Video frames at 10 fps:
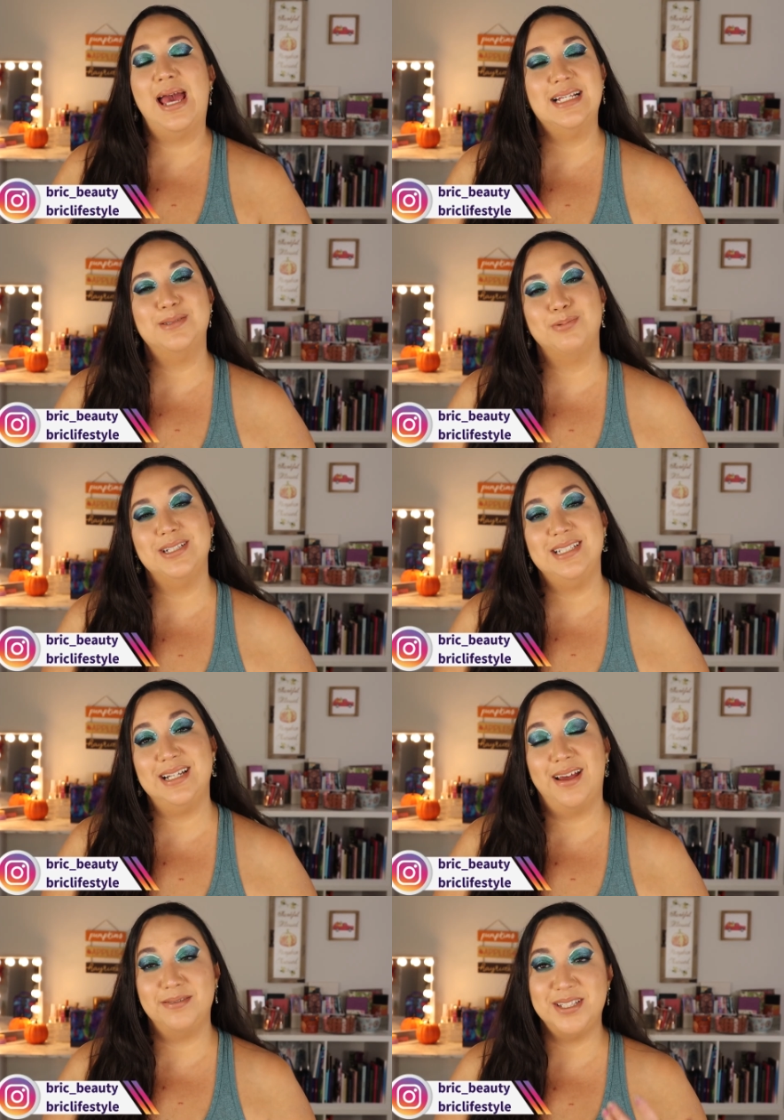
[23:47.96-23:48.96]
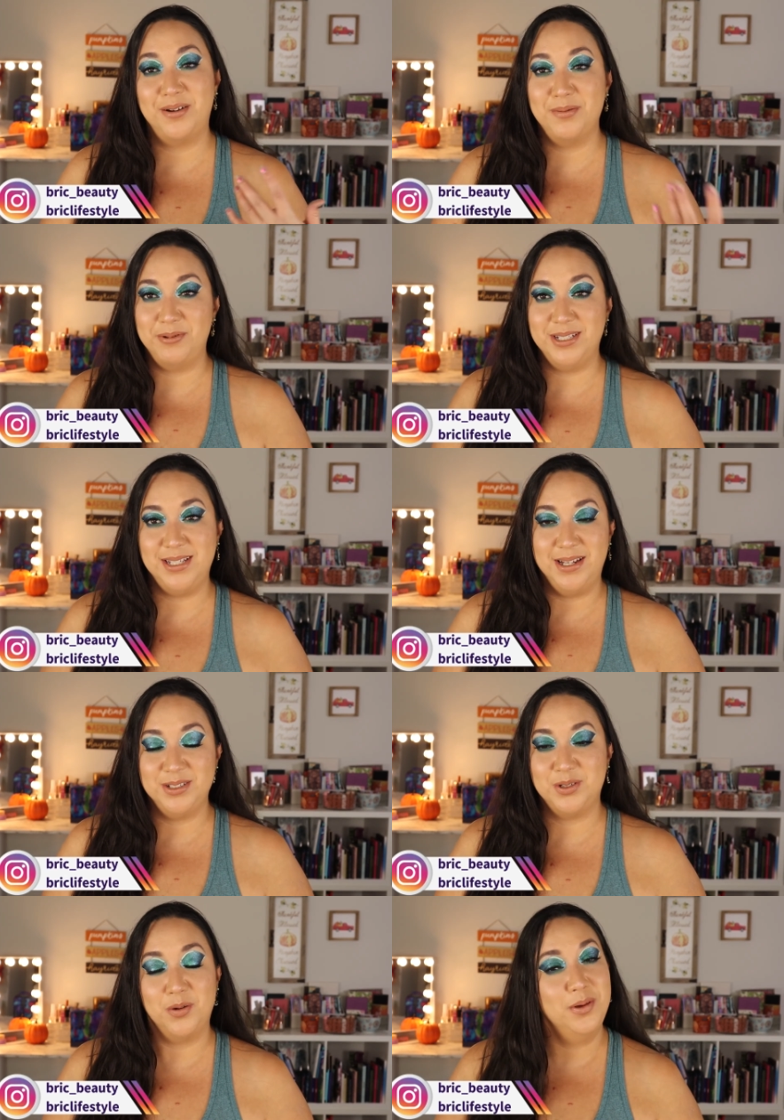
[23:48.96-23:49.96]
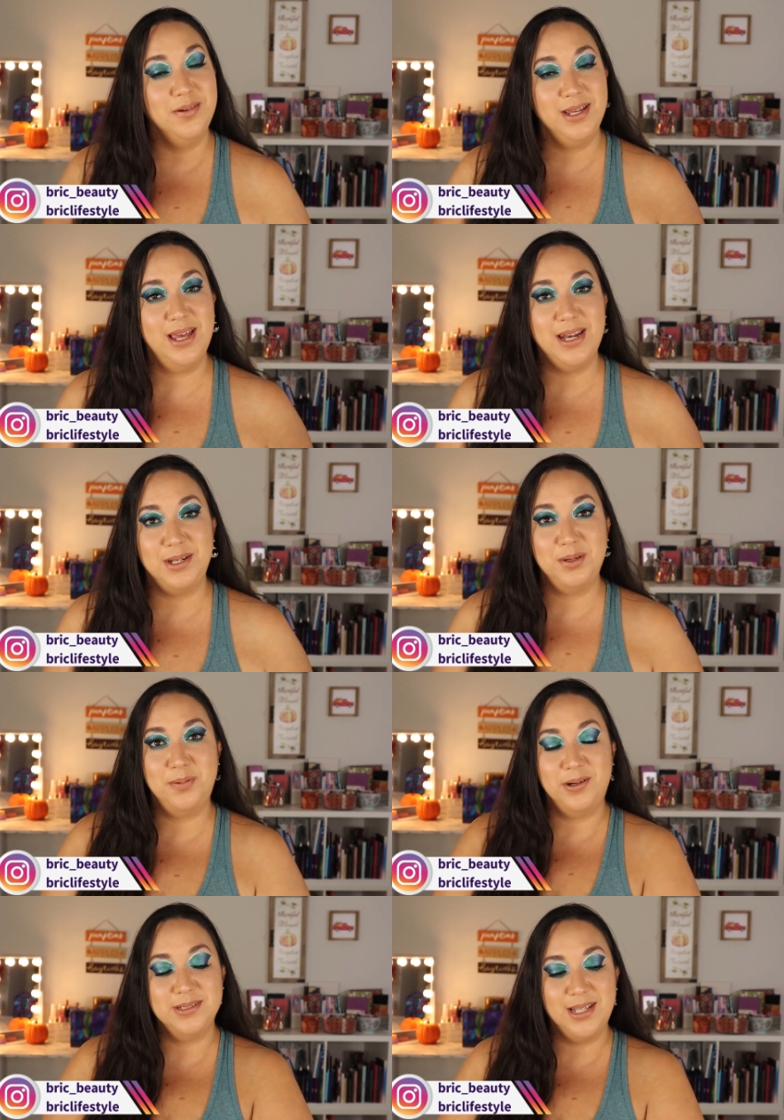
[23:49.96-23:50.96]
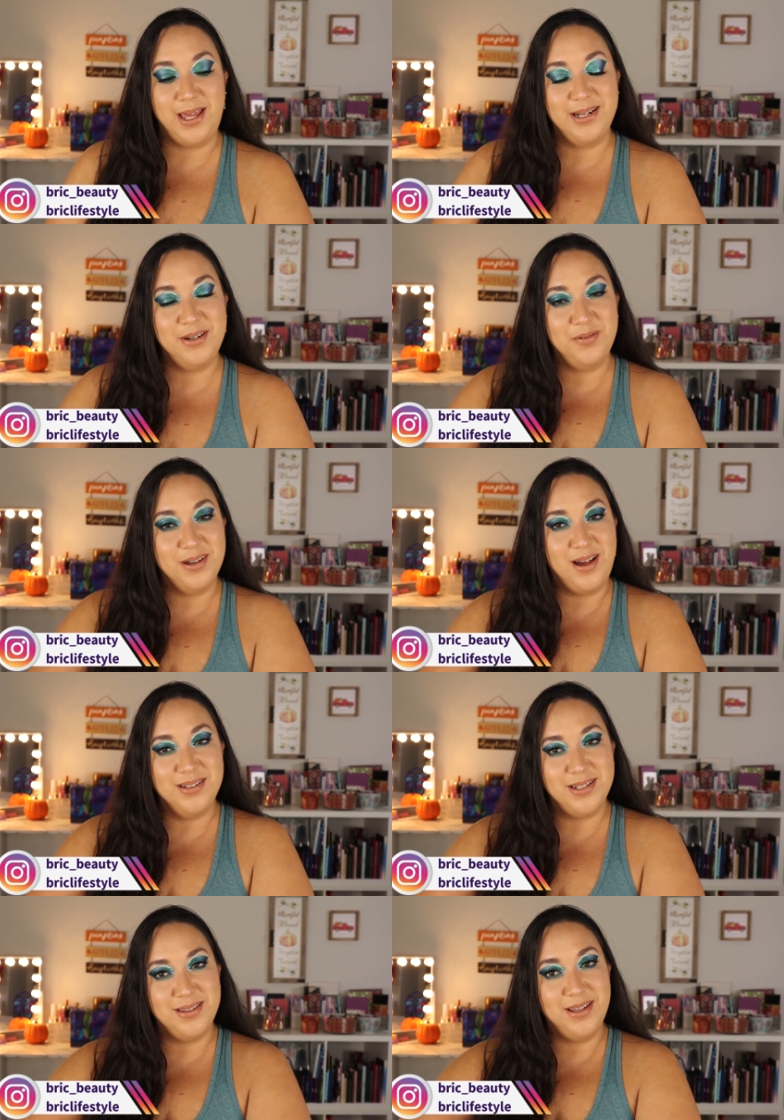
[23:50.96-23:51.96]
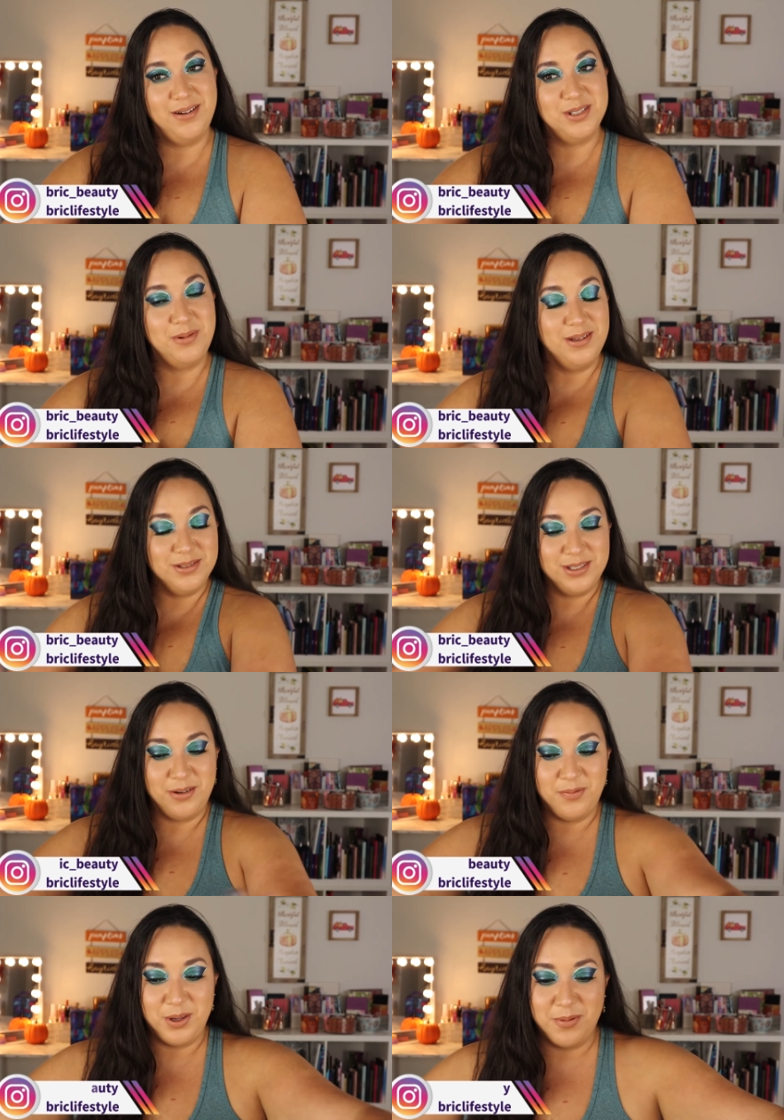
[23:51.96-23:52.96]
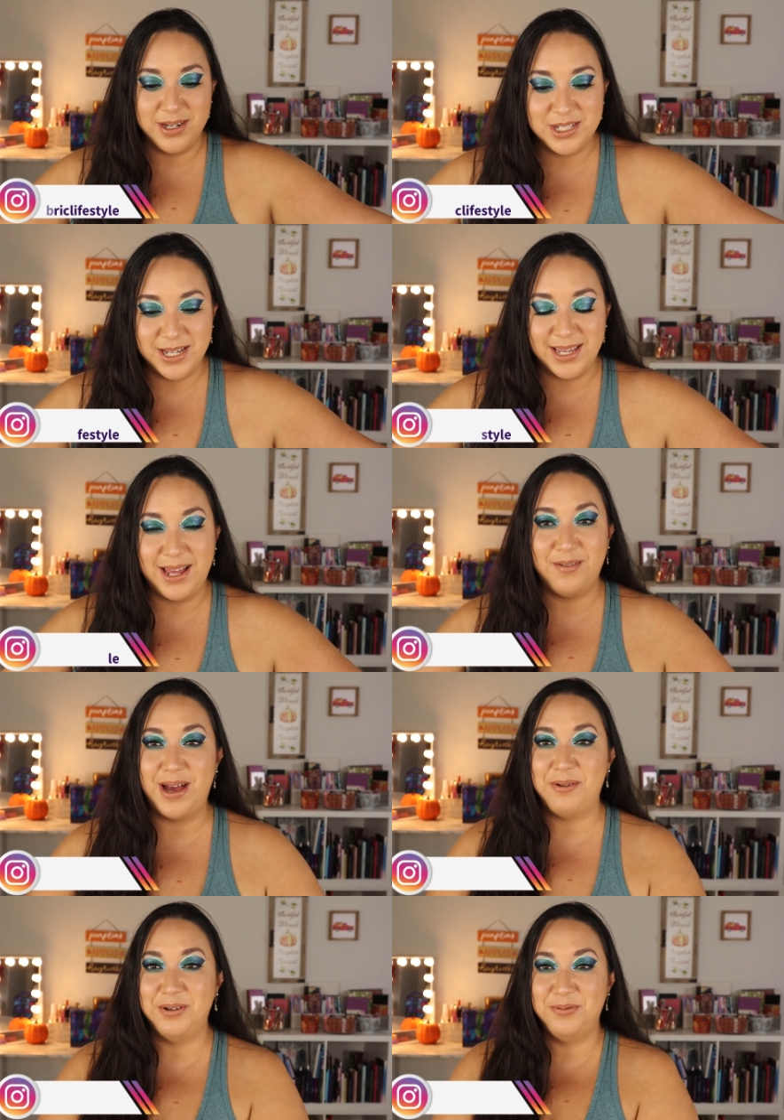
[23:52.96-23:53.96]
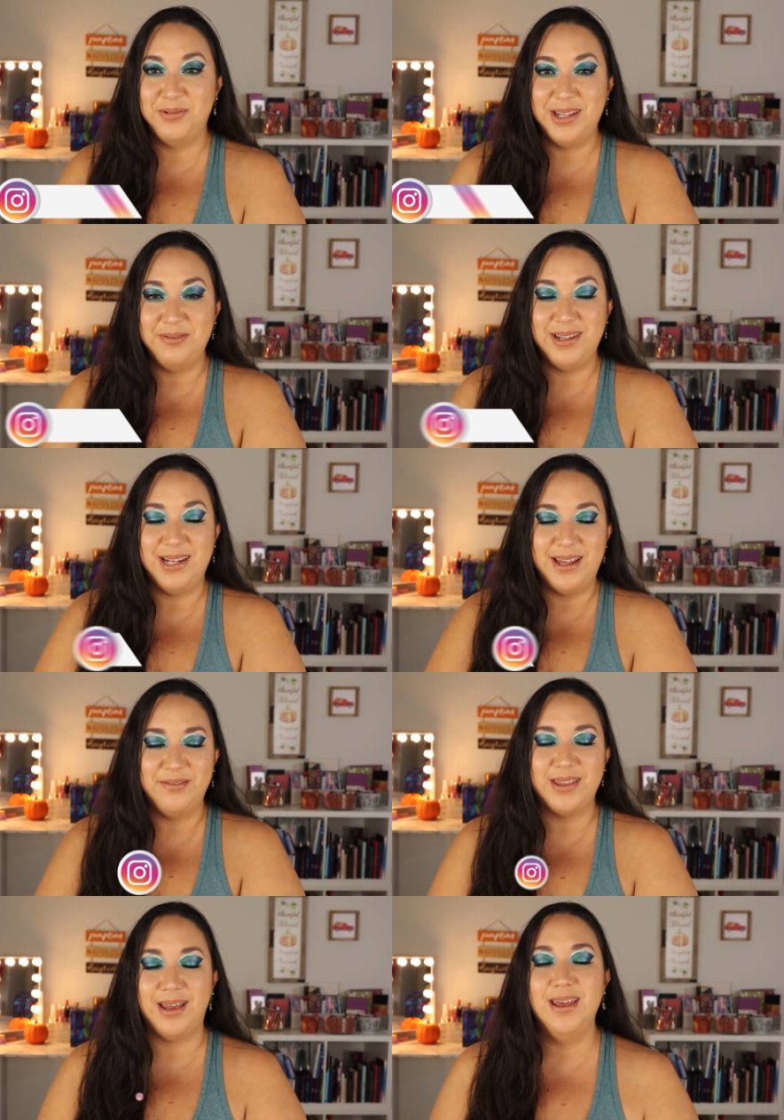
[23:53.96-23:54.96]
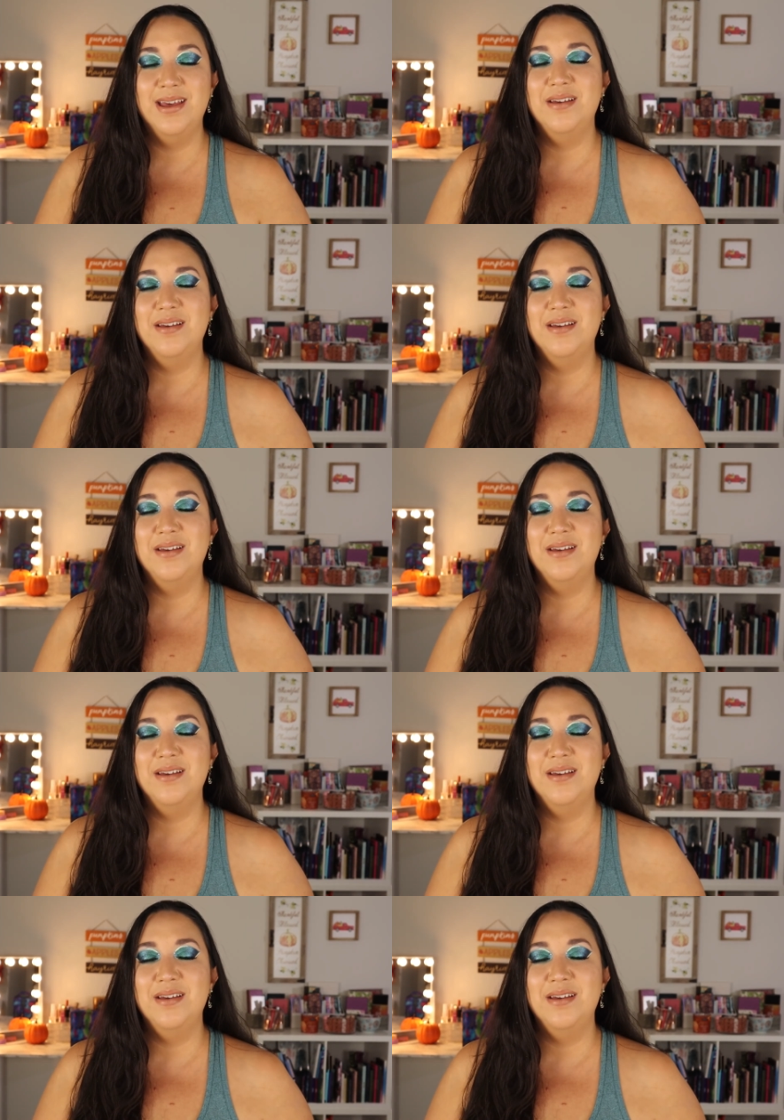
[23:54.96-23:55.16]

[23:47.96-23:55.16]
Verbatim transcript: as BriC Lifestyle and BriC underscore beauty. And I do post a lot of different content there as well. So if you want to check it out. I would really, really love that.